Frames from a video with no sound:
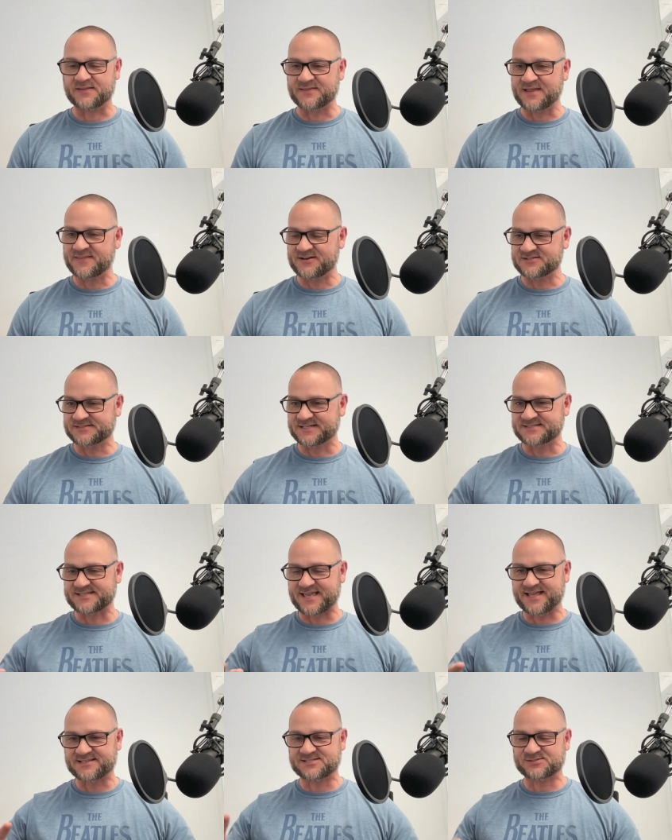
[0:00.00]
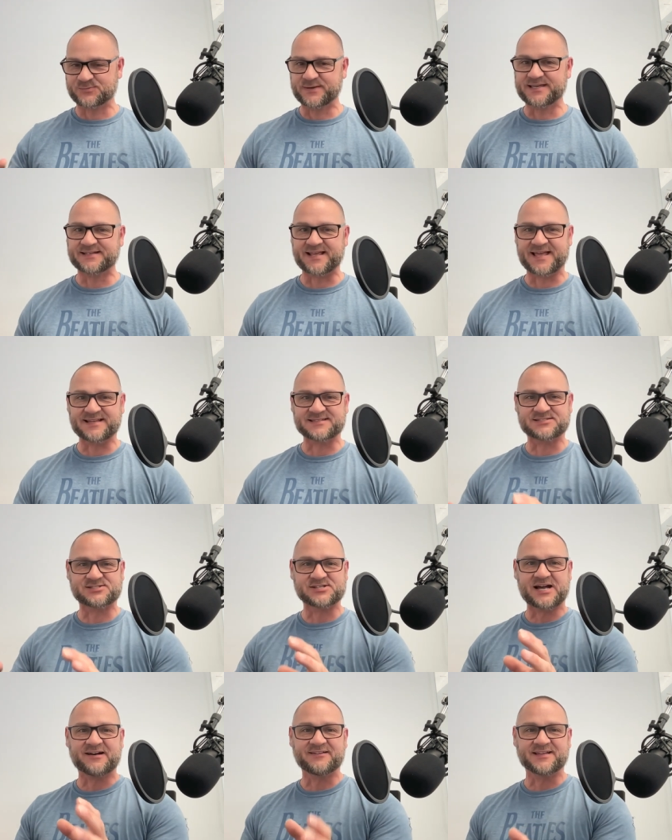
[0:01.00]
And then there's this yep. sweet,
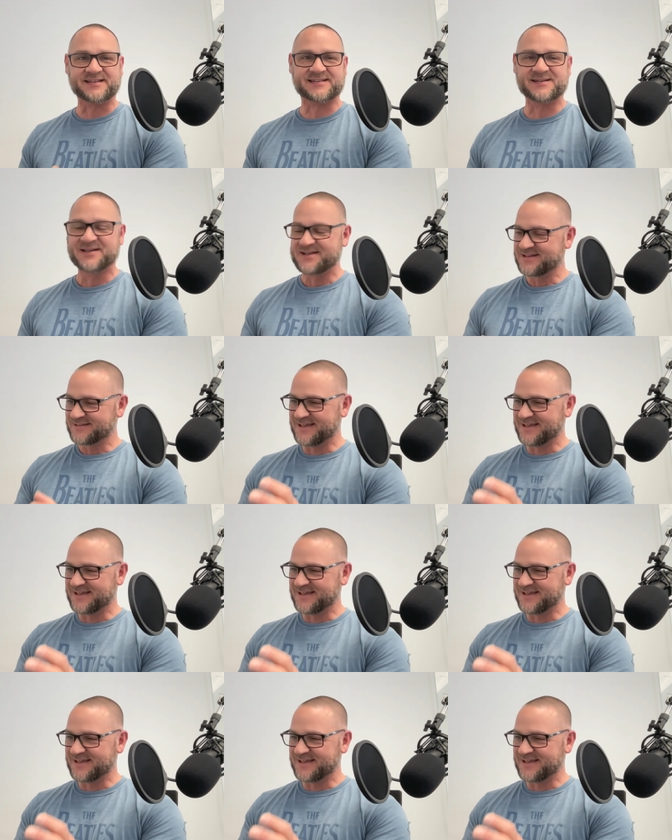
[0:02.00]
angelic